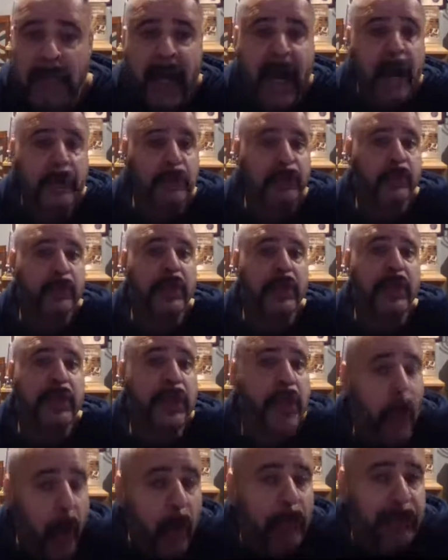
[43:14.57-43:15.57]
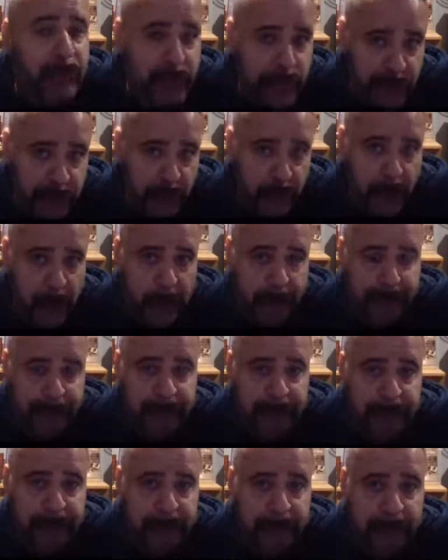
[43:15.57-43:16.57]
how you can know for sure
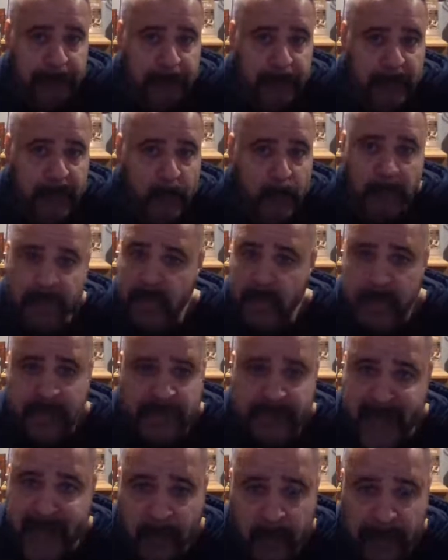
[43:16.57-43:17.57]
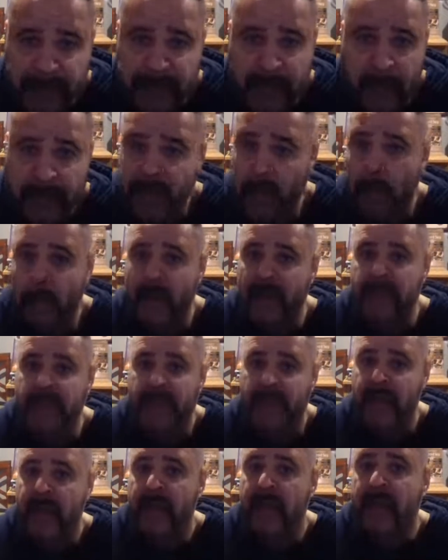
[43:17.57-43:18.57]
without a shadow of a doubt that one
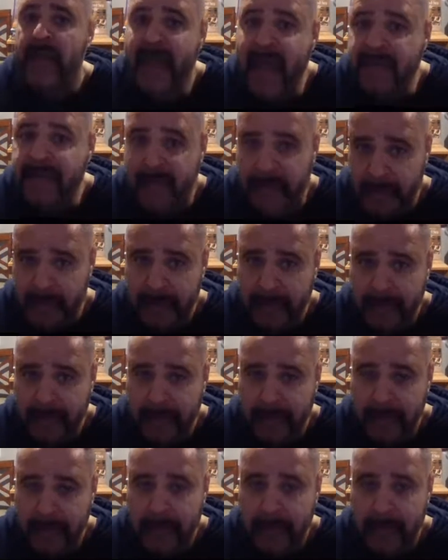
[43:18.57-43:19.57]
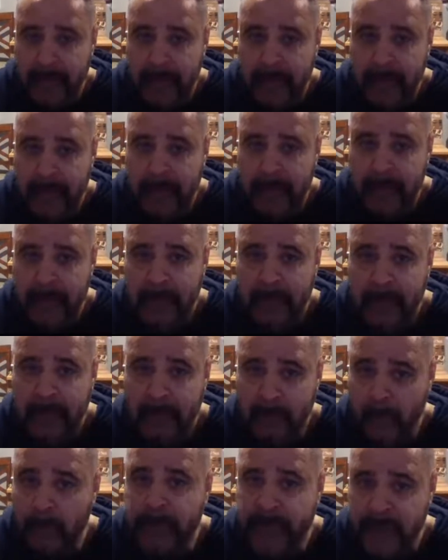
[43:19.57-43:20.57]
day heaven
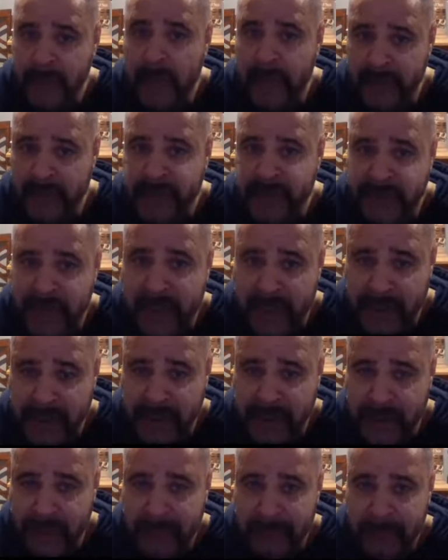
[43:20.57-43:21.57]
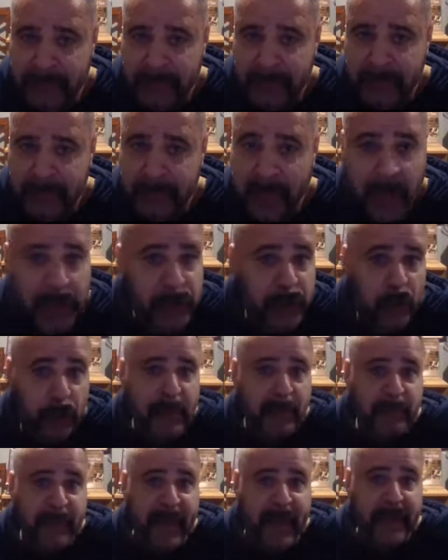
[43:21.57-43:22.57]
will be your destination, and you'll
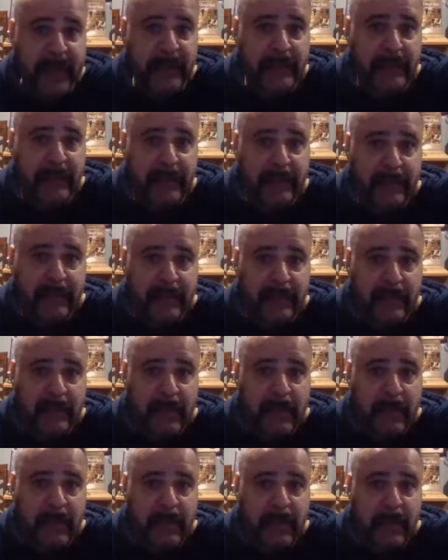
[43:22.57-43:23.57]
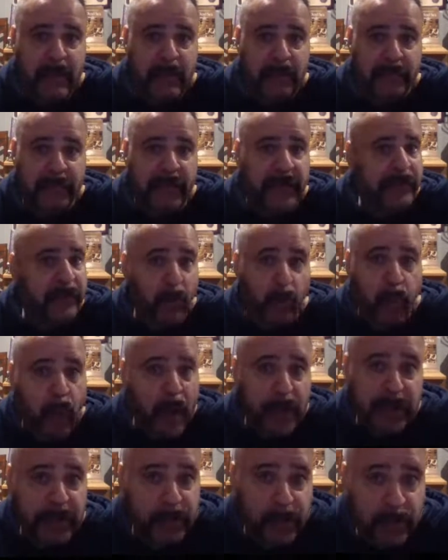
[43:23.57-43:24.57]
be ready for either
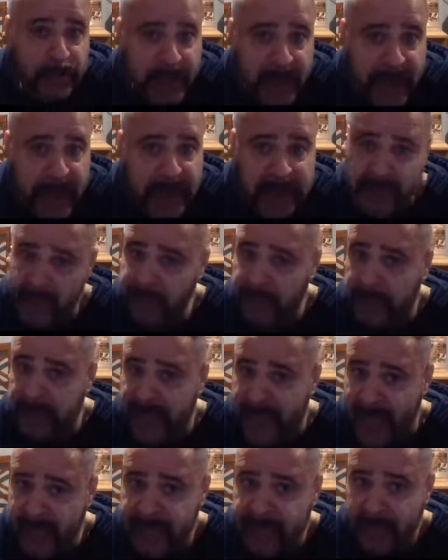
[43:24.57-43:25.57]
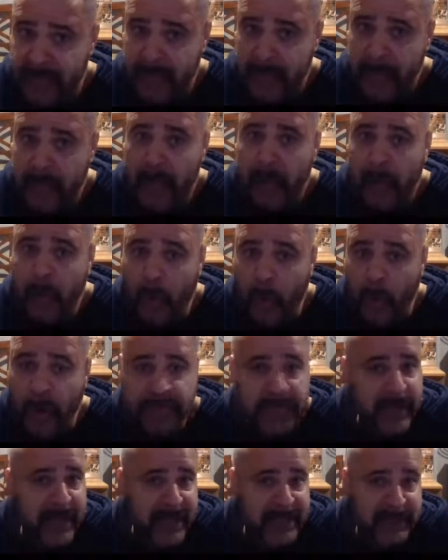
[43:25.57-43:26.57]
one or two things, either death
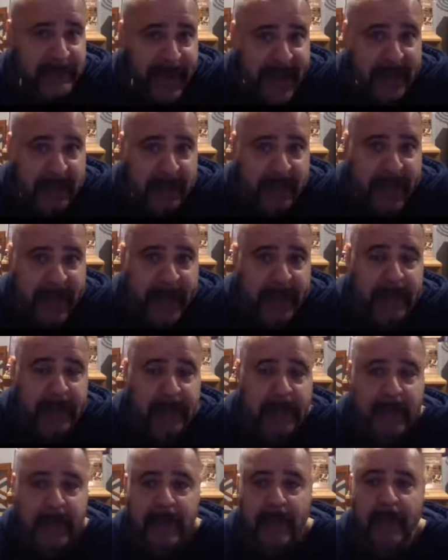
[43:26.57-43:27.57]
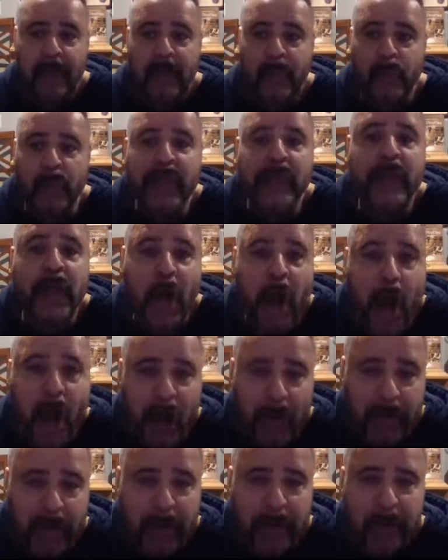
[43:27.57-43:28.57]
or the next main event we
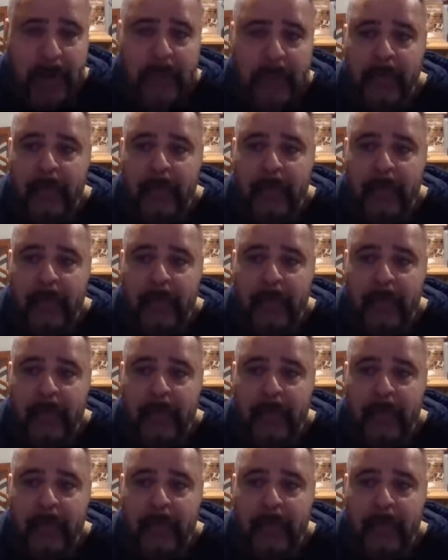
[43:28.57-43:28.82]
call